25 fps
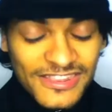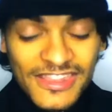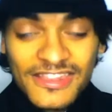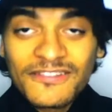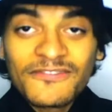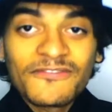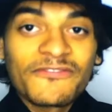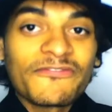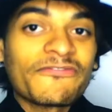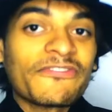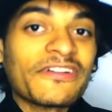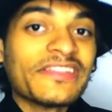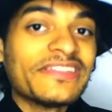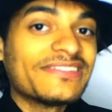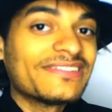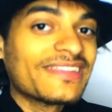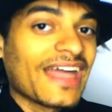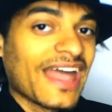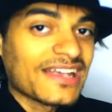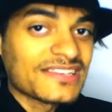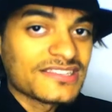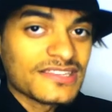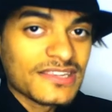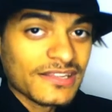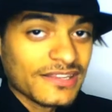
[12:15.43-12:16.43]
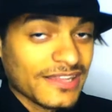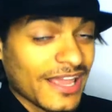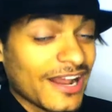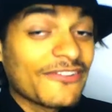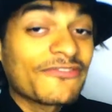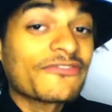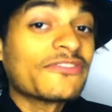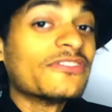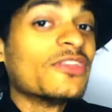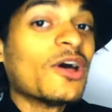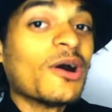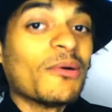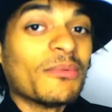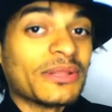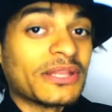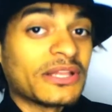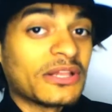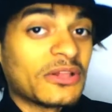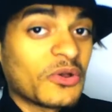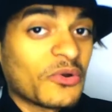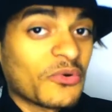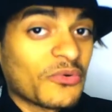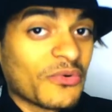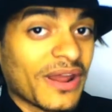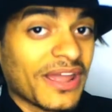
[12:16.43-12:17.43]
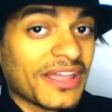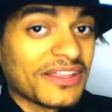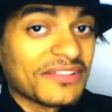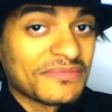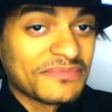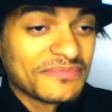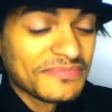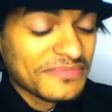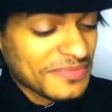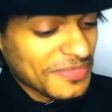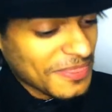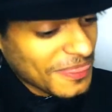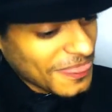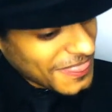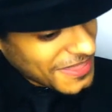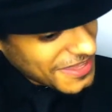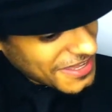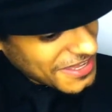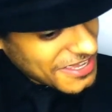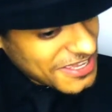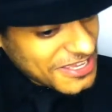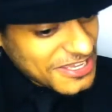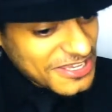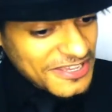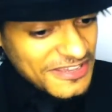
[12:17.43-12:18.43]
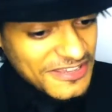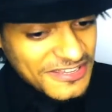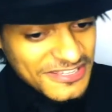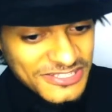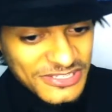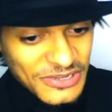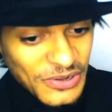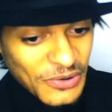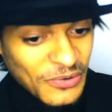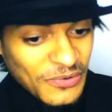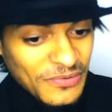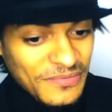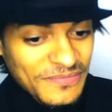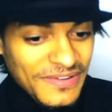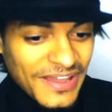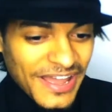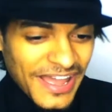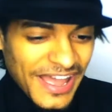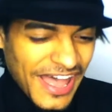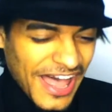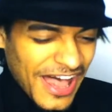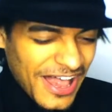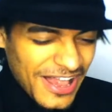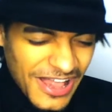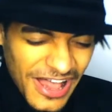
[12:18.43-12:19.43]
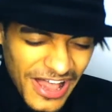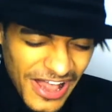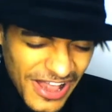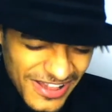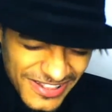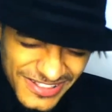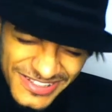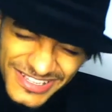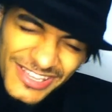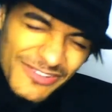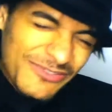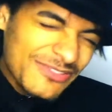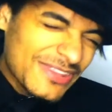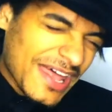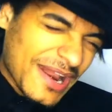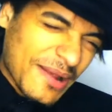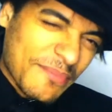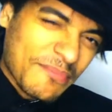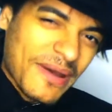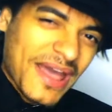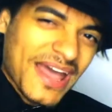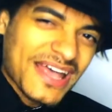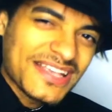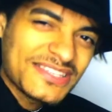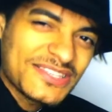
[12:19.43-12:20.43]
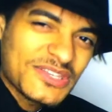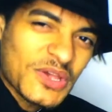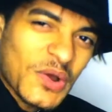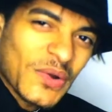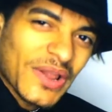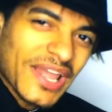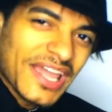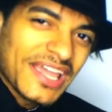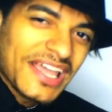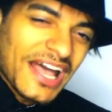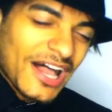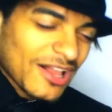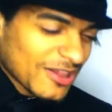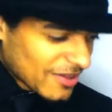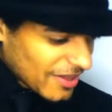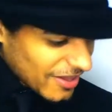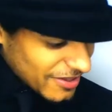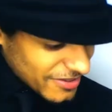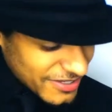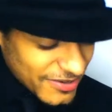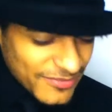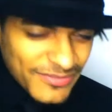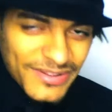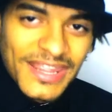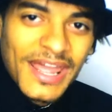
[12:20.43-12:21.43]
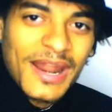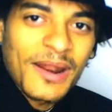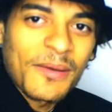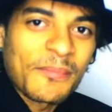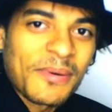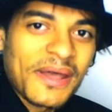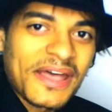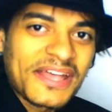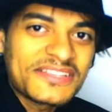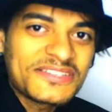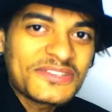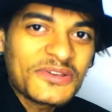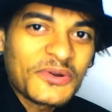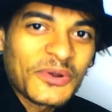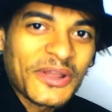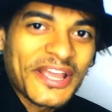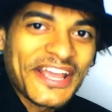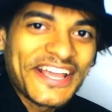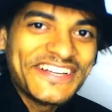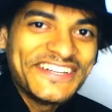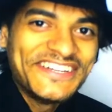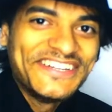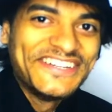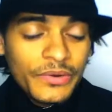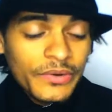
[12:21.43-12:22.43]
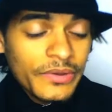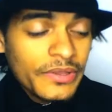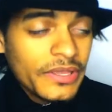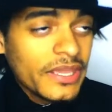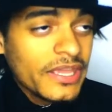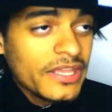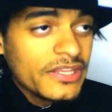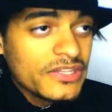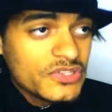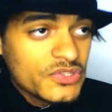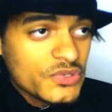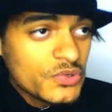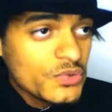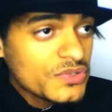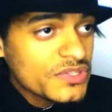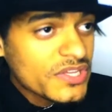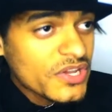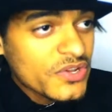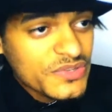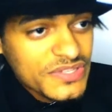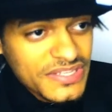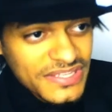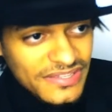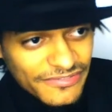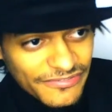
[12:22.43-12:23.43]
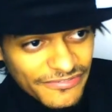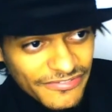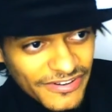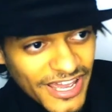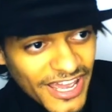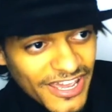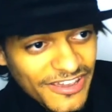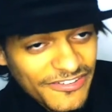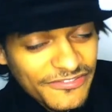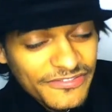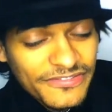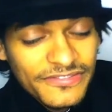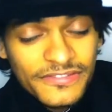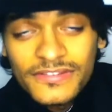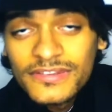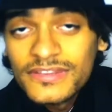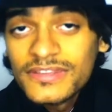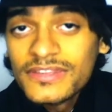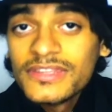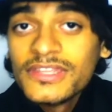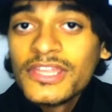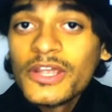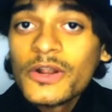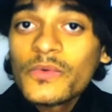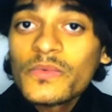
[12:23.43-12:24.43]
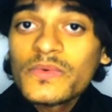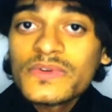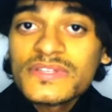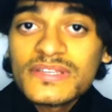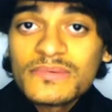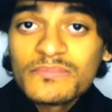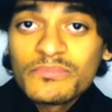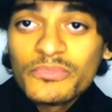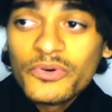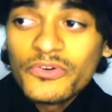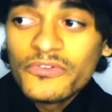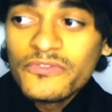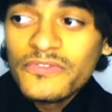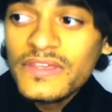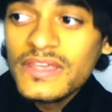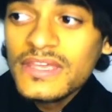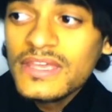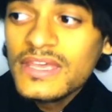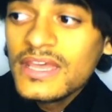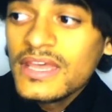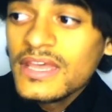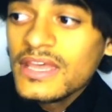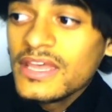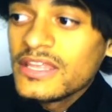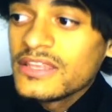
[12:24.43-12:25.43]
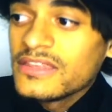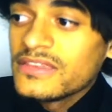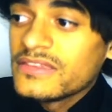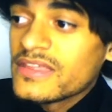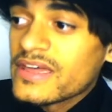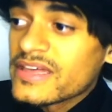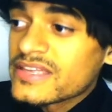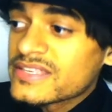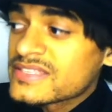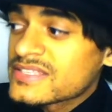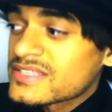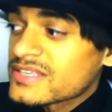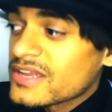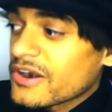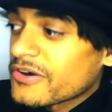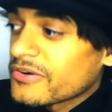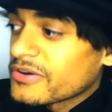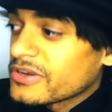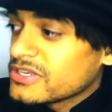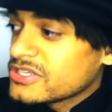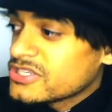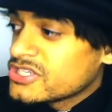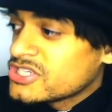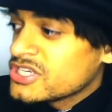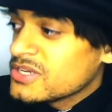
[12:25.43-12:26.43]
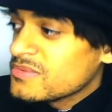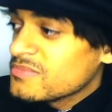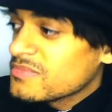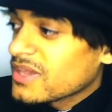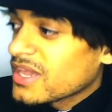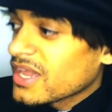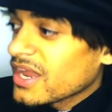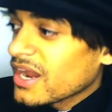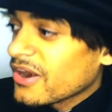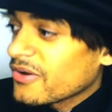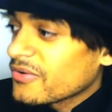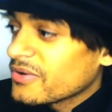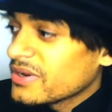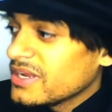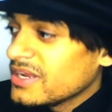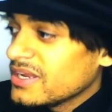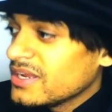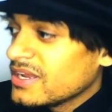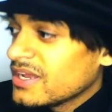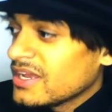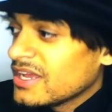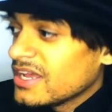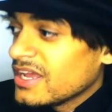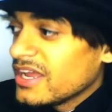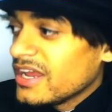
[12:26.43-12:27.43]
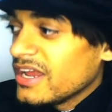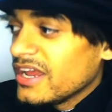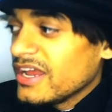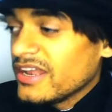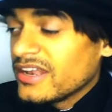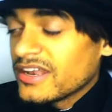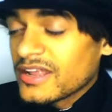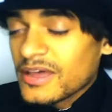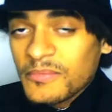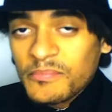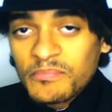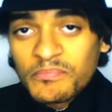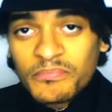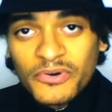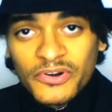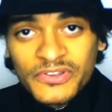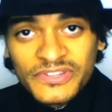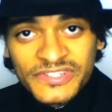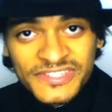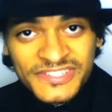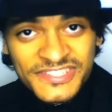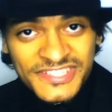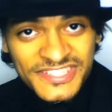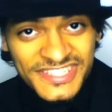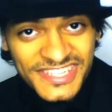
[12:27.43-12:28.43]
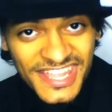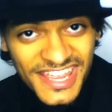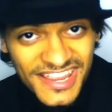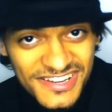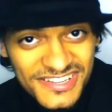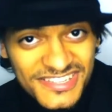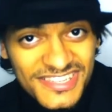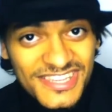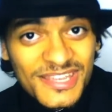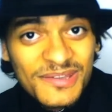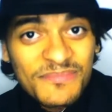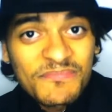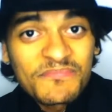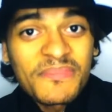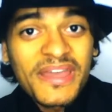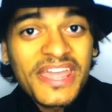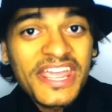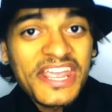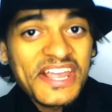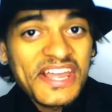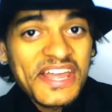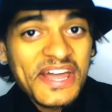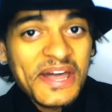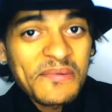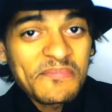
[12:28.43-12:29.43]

fantastic, they're phenomenal, all right. So I'll give that a pass, okay? I'll give it that a pass, okay? In 2005, there was a movie that's starring Jim Carrey in a prosthetic makeup